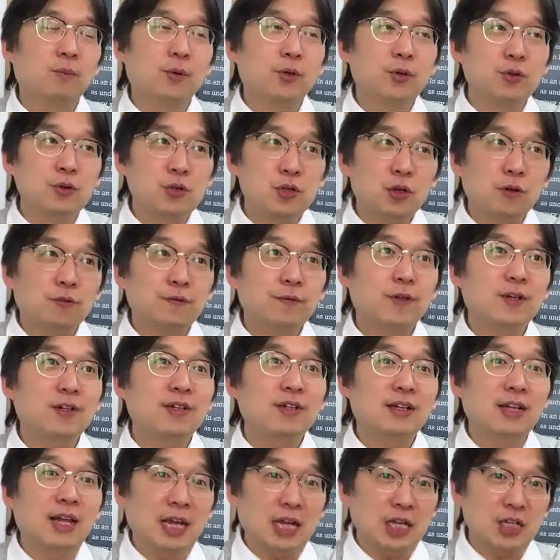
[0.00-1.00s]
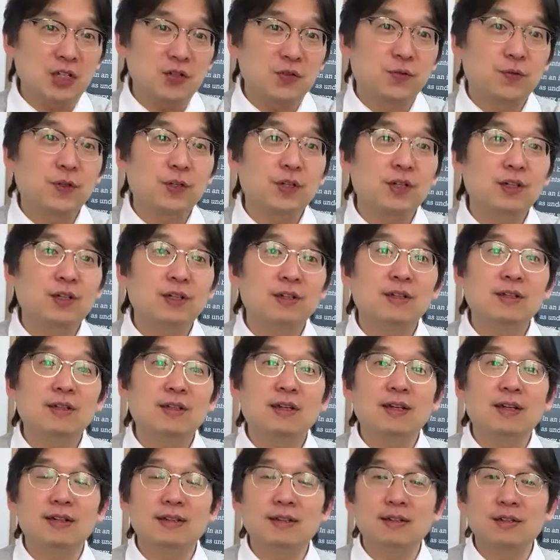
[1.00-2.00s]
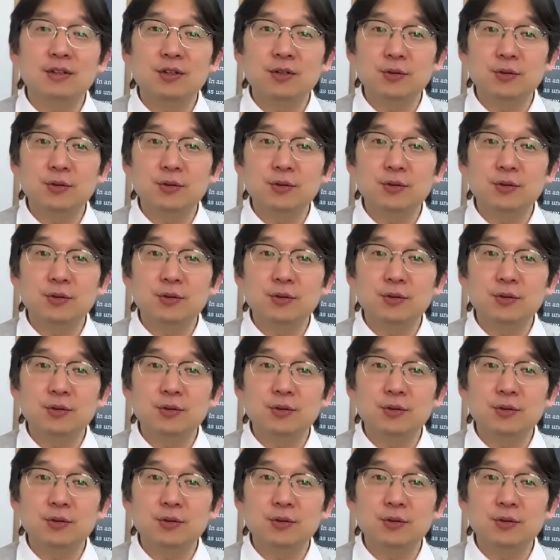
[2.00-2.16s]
mutual fund and hedge fund and